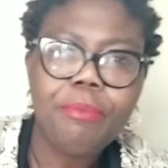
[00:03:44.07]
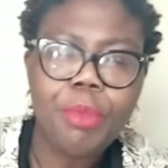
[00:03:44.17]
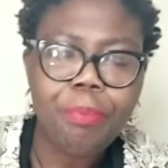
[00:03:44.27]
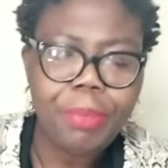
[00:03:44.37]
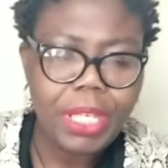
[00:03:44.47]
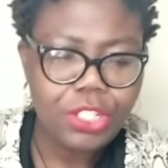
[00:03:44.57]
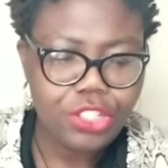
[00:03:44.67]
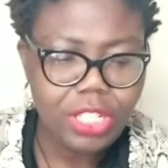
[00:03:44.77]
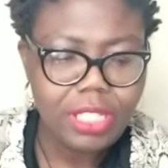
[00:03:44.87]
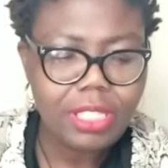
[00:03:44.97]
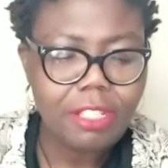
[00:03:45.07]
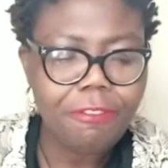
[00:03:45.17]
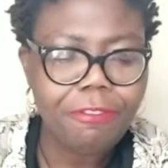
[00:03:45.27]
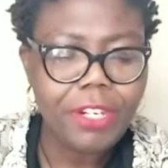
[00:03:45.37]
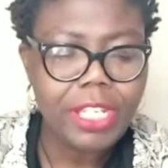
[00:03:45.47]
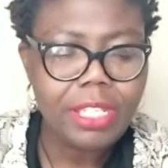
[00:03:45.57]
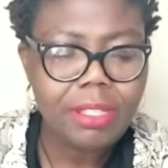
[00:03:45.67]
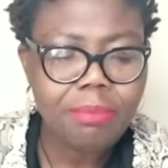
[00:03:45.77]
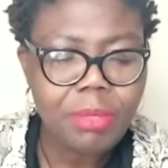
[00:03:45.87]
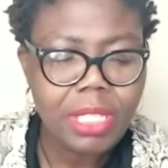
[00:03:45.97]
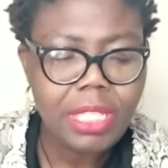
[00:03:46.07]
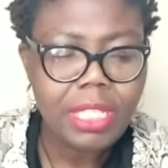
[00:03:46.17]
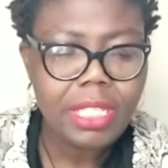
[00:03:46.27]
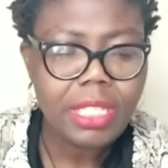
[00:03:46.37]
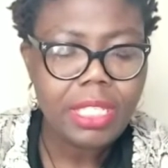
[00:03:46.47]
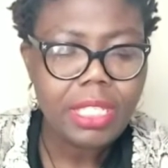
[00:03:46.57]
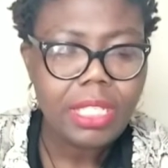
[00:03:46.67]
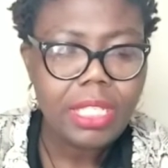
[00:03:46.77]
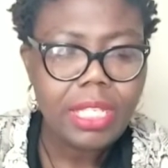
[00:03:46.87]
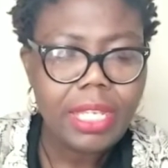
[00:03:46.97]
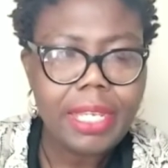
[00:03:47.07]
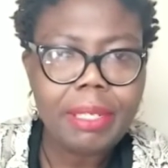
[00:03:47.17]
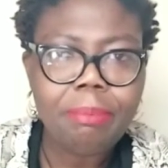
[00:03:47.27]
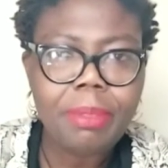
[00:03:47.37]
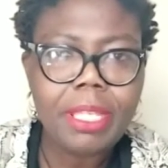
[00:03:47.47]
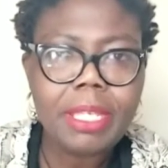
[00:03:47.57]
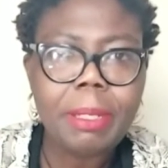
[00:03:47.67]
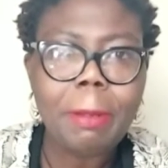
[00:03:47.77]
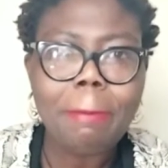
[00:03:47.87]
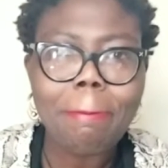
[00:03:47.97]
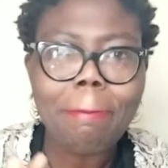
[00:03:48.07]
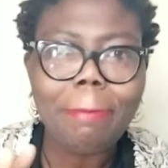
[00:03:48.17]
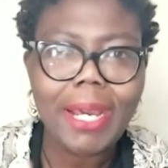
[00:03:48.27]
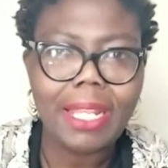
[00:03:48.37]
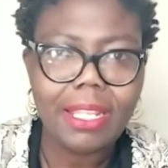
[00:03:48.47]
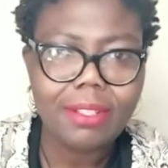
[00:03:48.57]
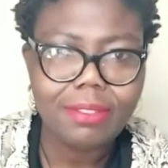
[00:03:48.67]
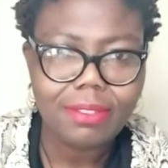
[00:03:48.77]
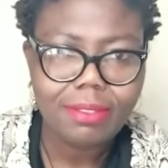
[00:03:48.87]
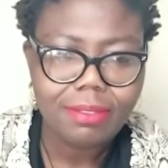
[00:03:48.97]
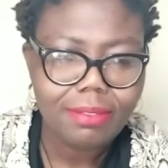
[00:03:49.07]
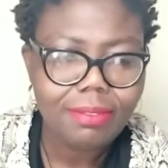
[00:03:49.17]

be patient finding meaning and being balanced